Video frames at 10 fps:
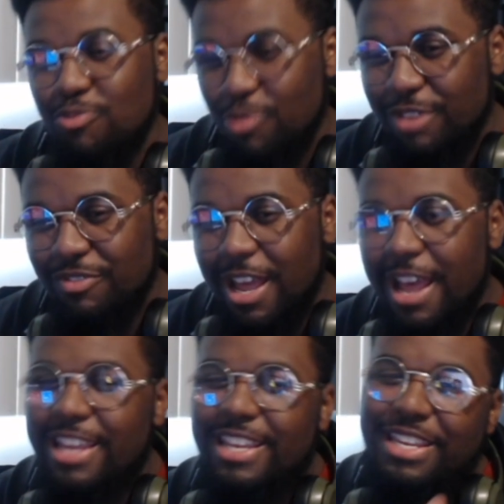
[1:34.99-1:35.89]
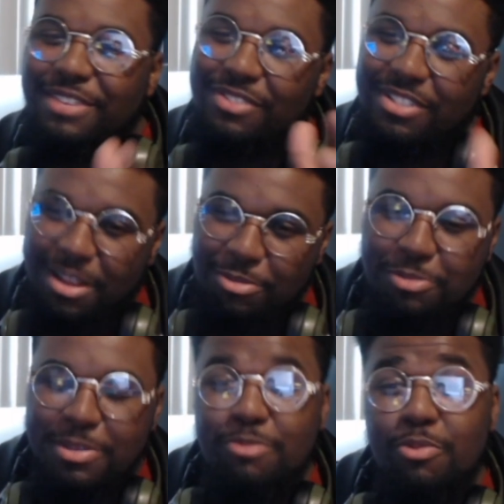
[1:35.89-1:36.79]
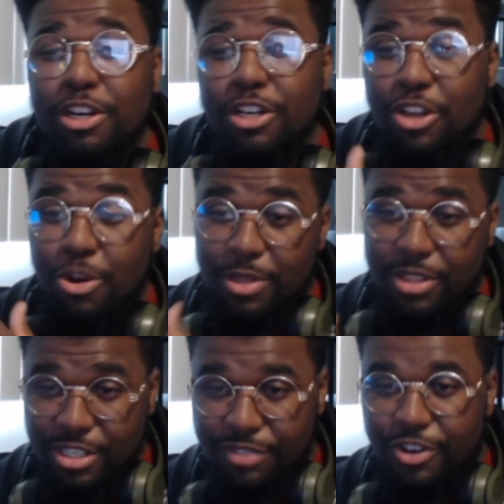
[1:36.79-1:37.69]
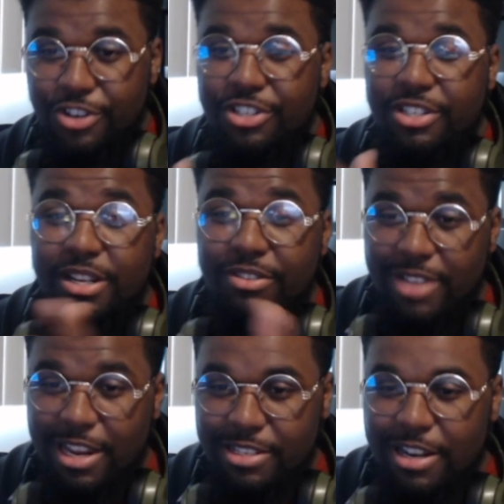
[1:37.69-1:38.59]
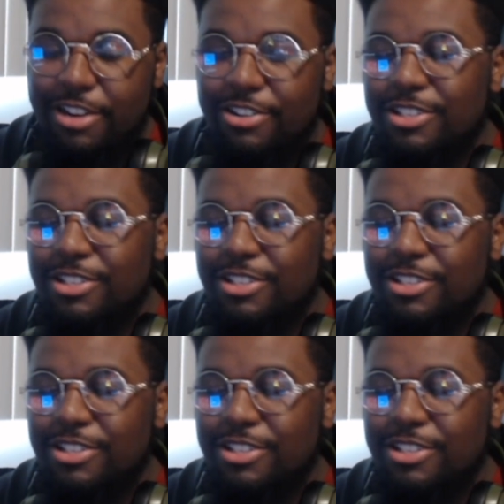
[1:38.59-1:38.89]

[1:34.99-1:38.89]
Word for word: would have got if WB wanted to go with this version of Zack Snyder.